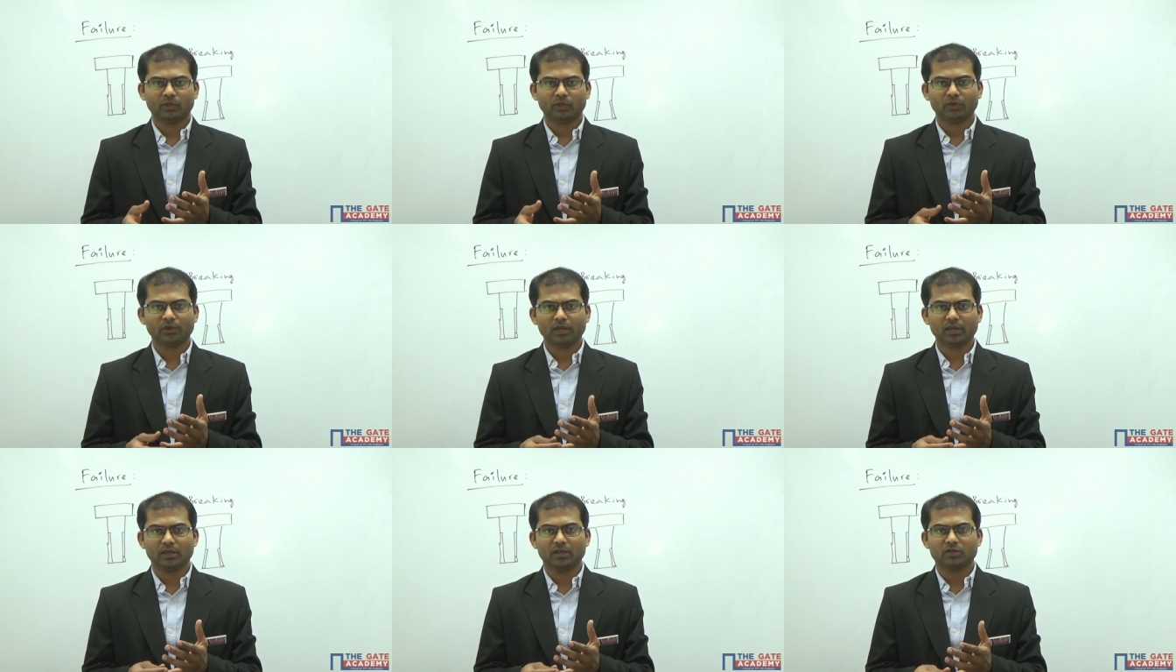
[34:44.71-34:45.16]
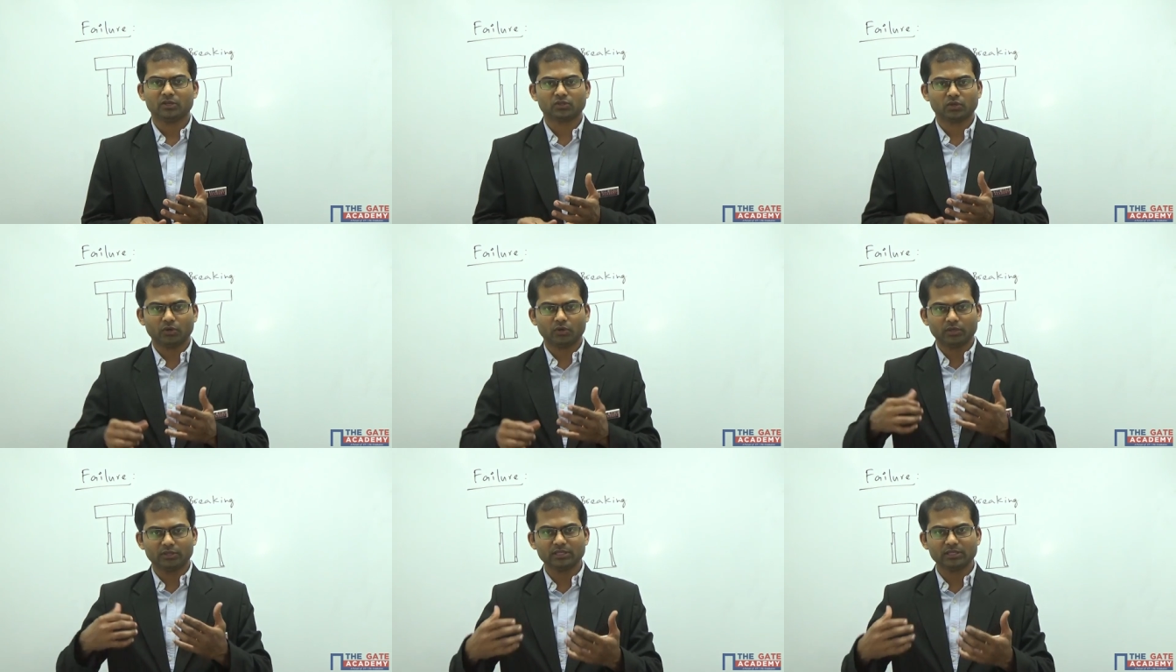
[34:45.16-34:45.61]
Okay,
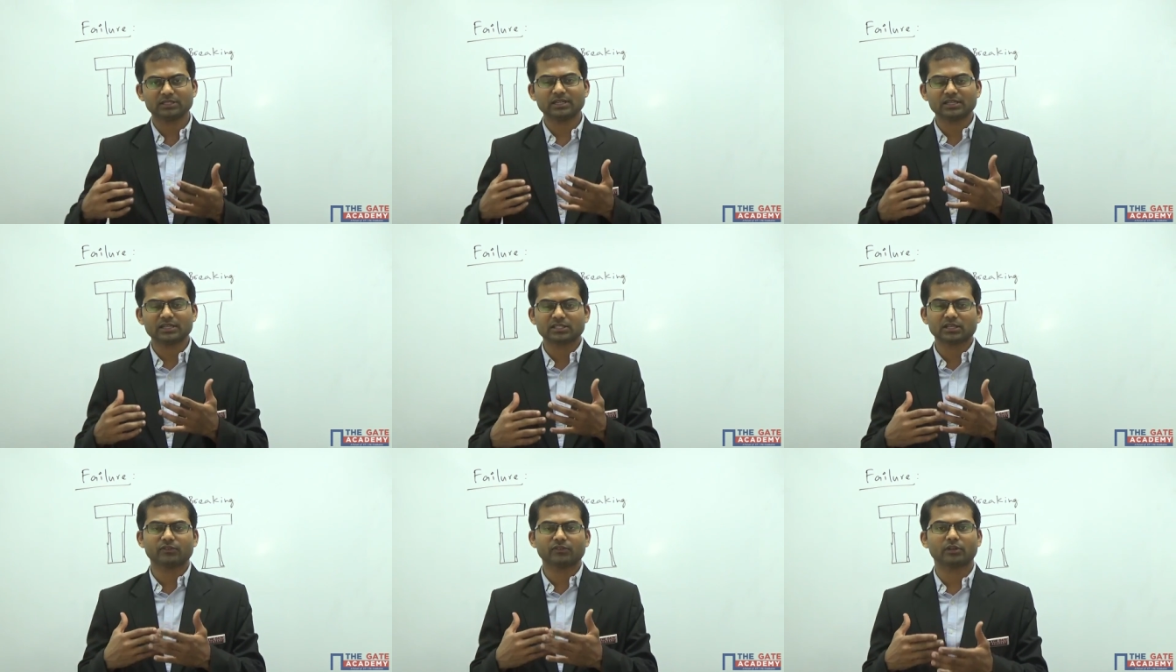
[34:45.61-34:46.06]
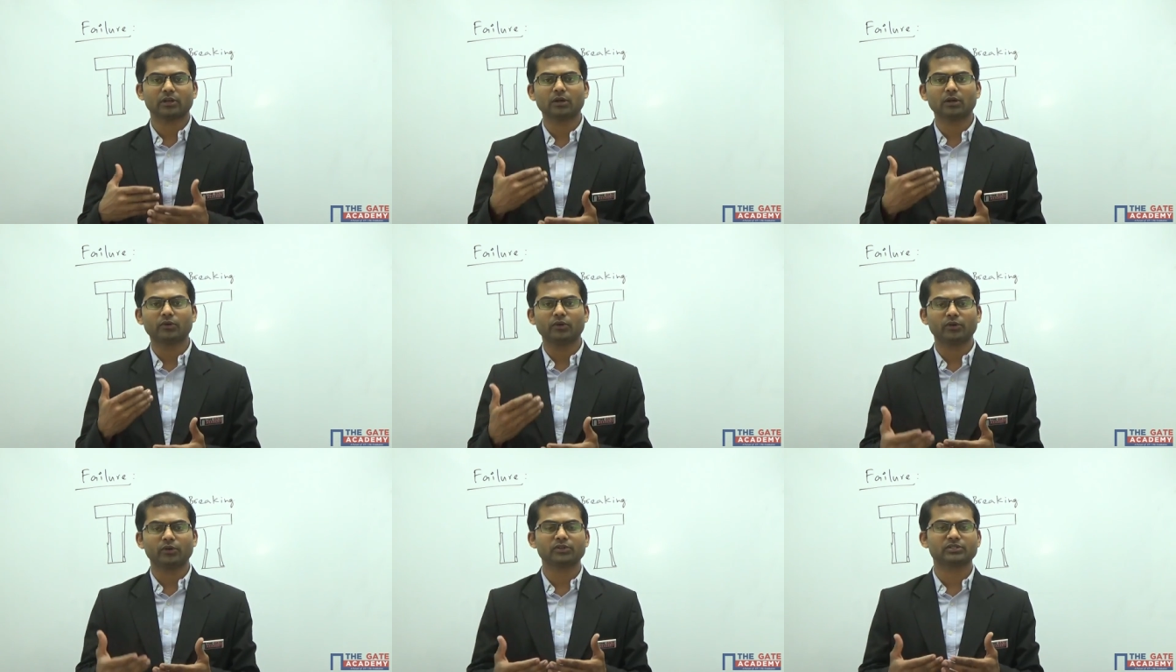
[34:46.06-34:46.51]
so in this lecture, we're
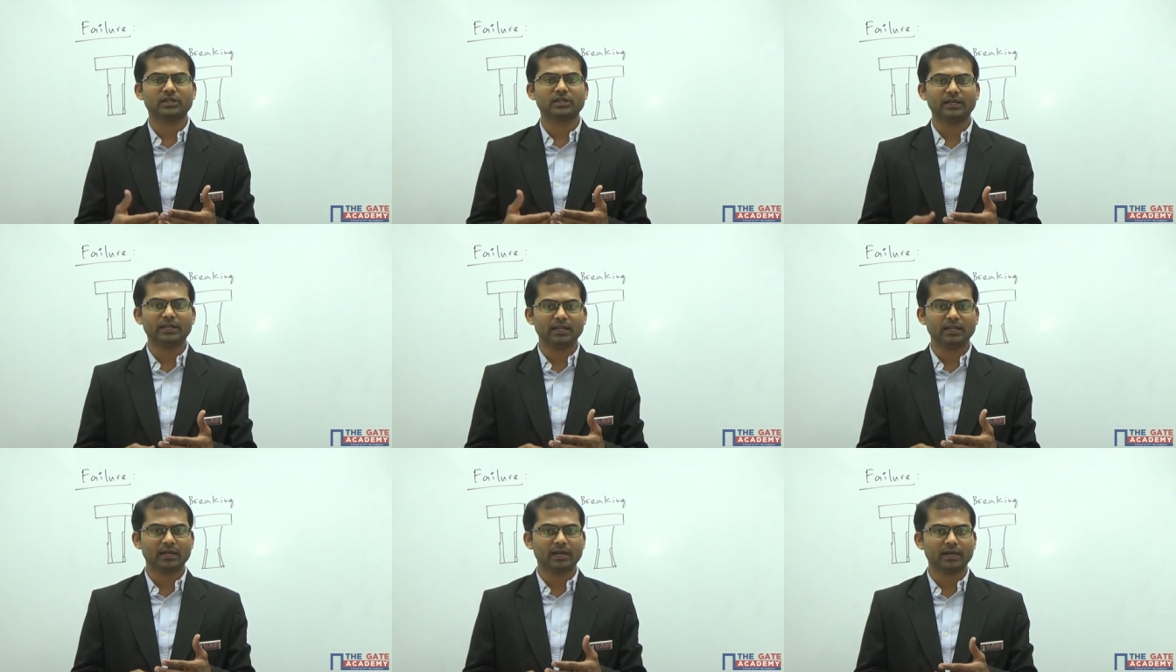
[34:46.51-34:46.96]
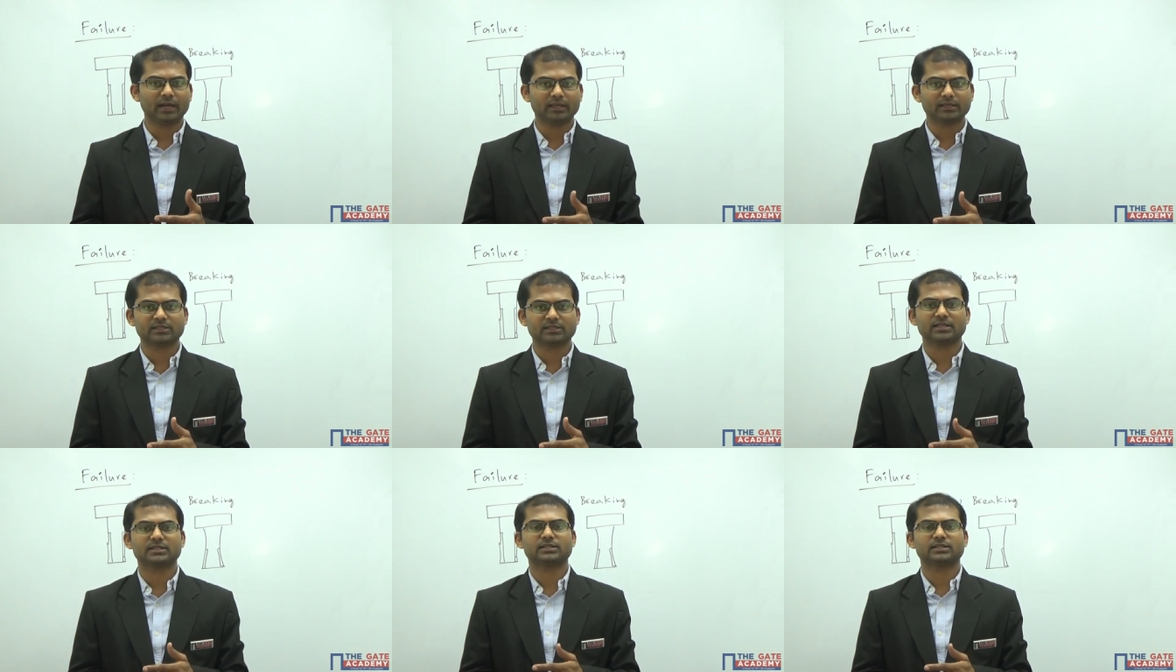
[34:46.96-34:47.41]
not going to study
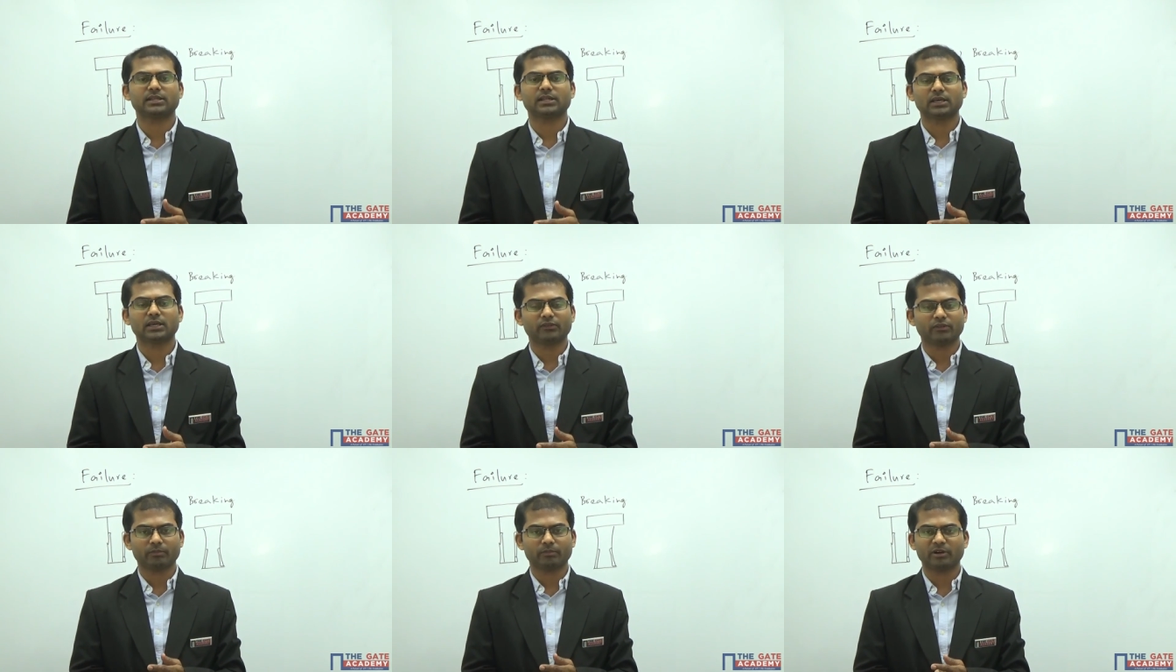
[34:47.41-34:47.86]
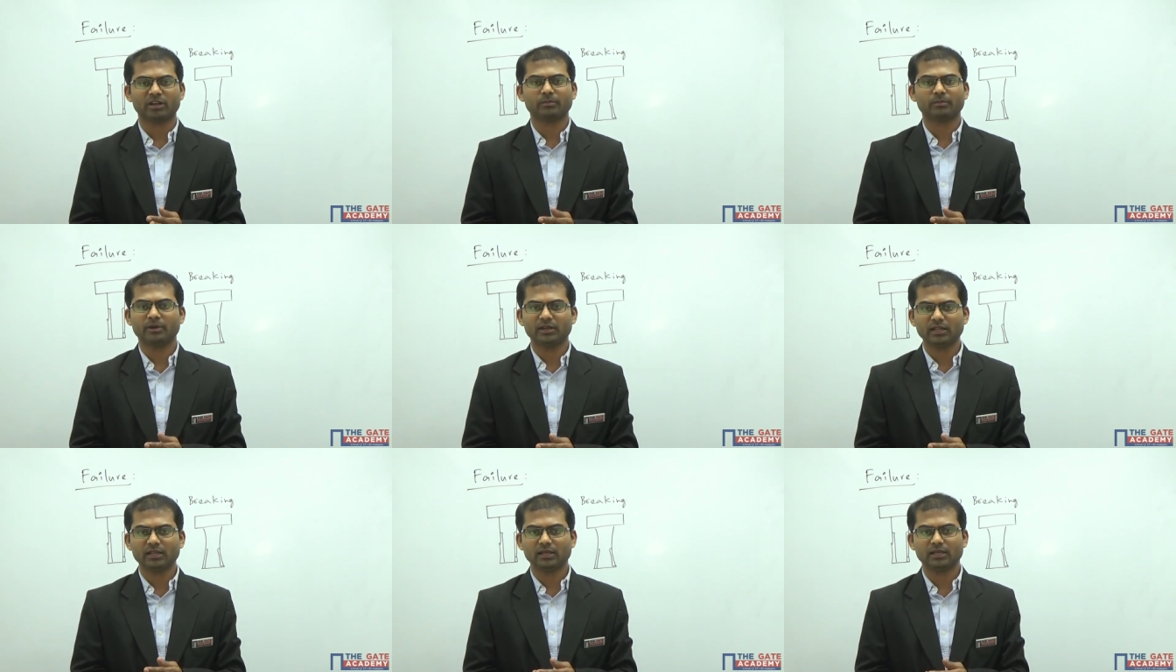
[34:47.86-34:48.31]
regarding stress strain curve of brittle
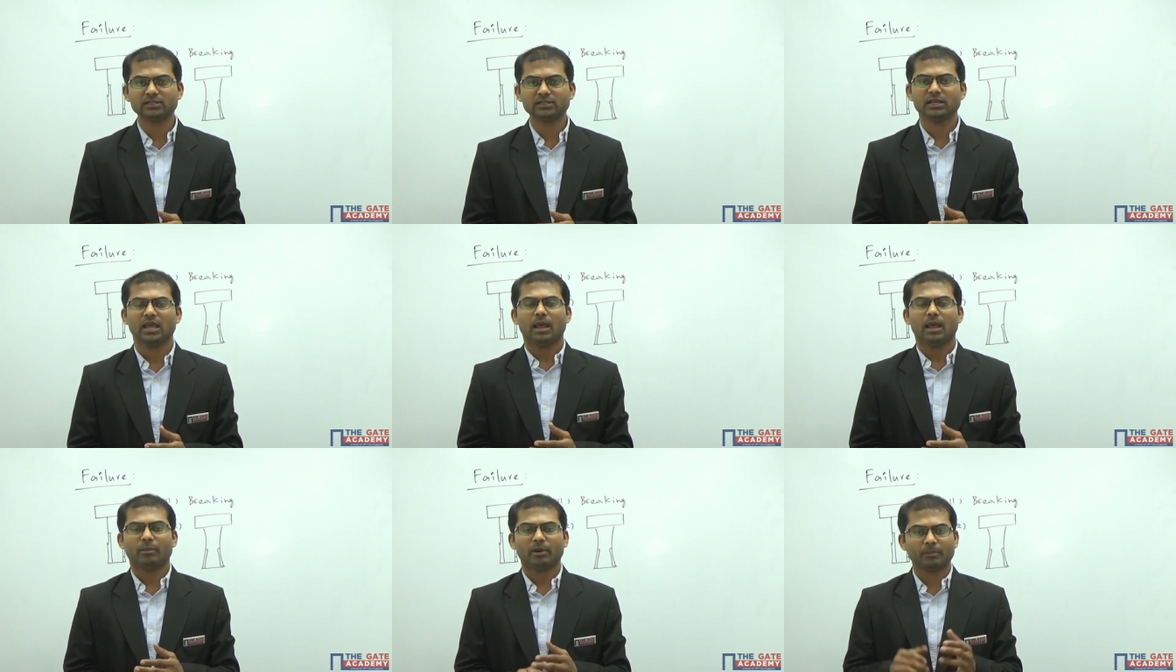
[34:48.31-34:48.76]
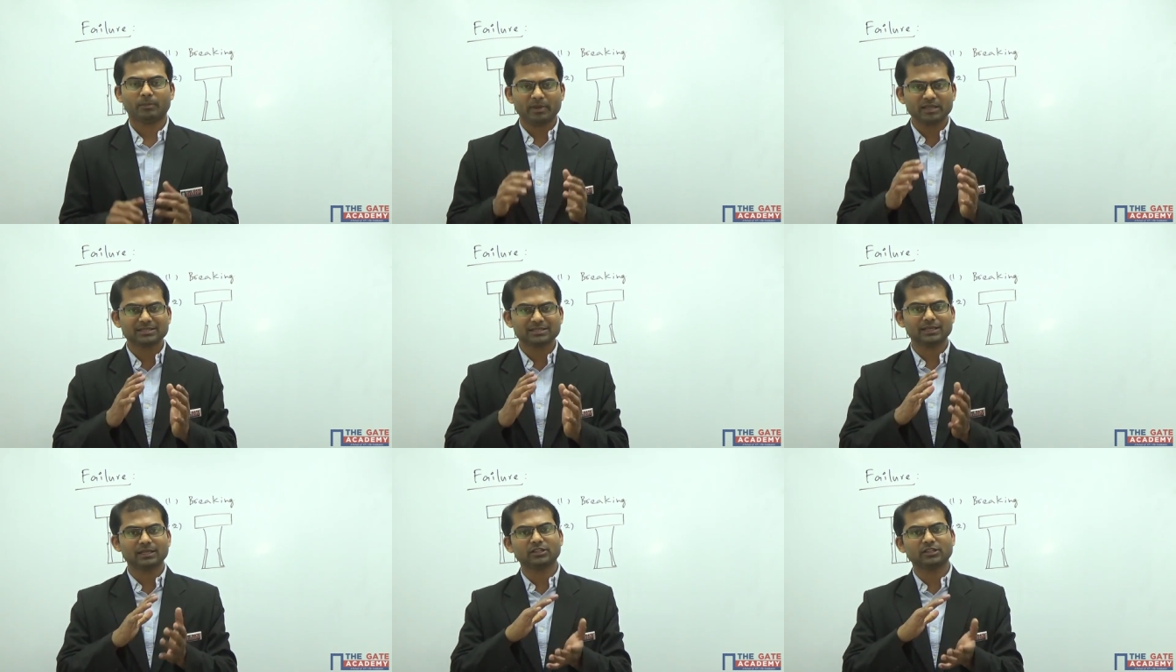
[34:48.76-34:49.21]
materials, but
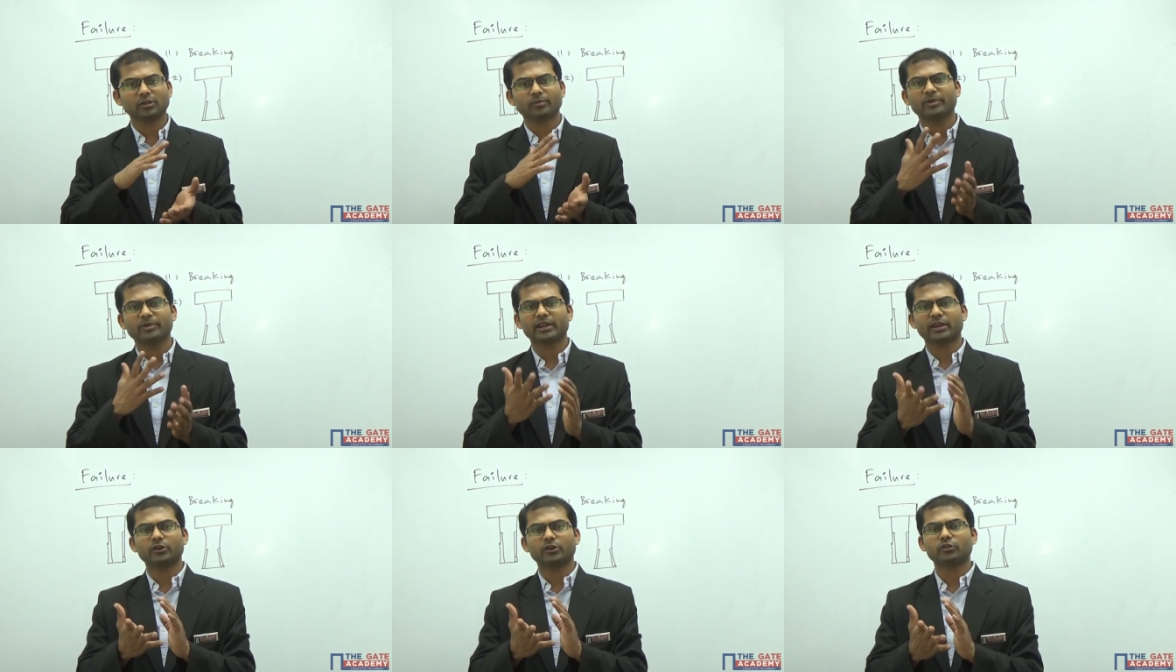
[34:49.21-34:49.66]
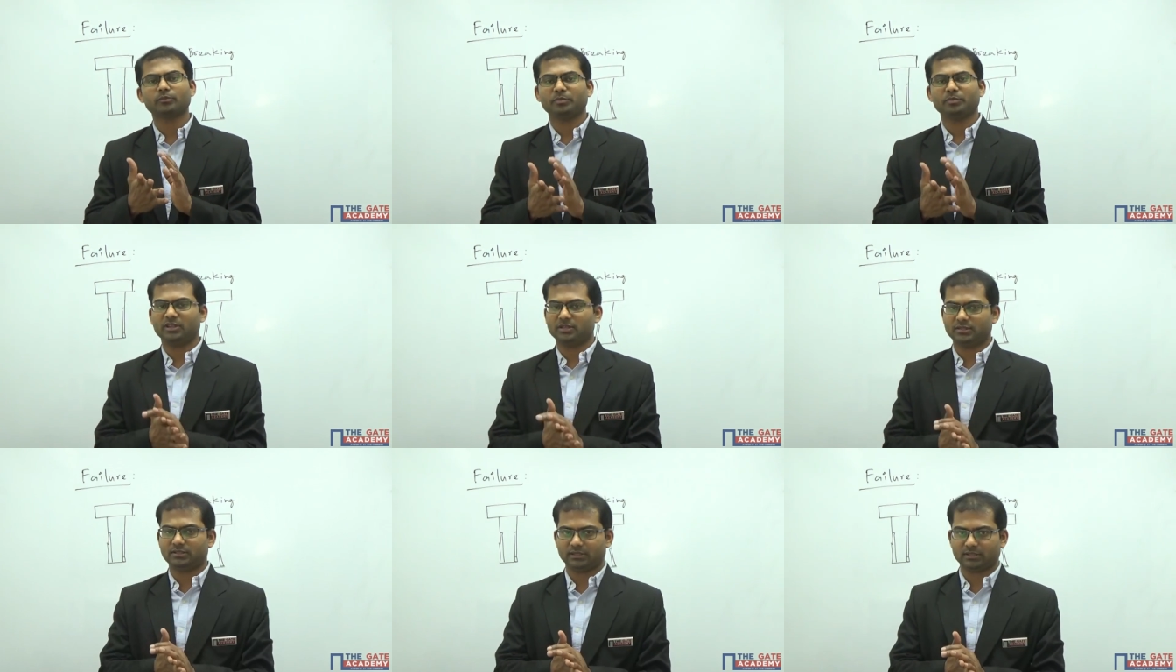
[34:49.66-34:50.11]
basically they'll break into
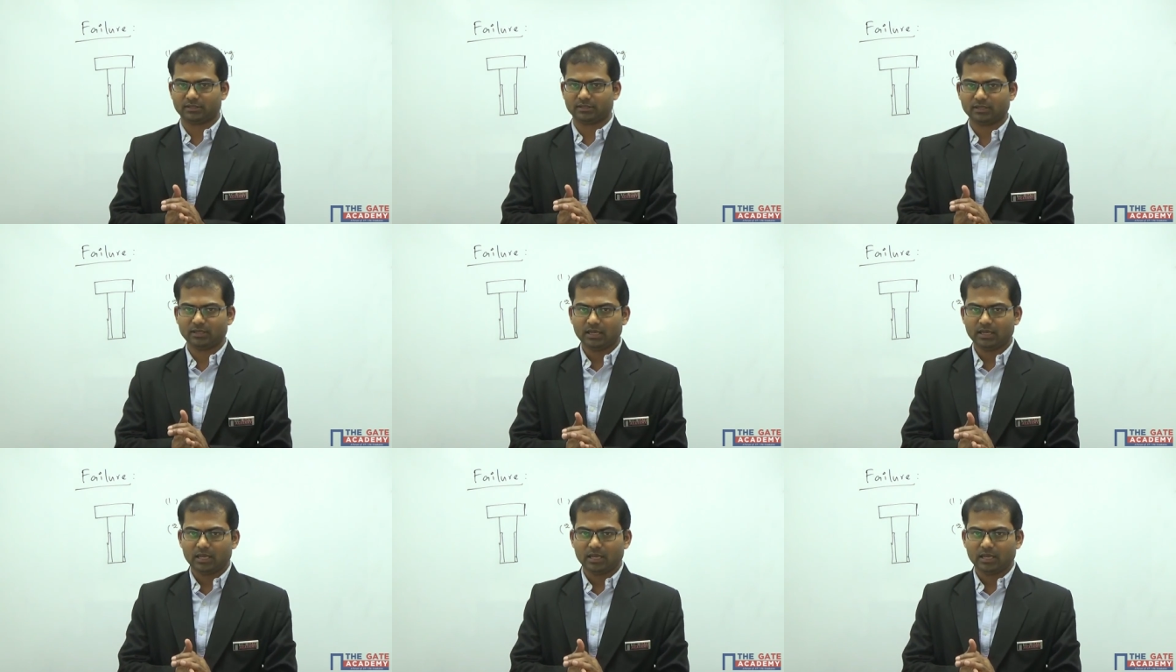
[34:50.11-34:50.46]
pieces.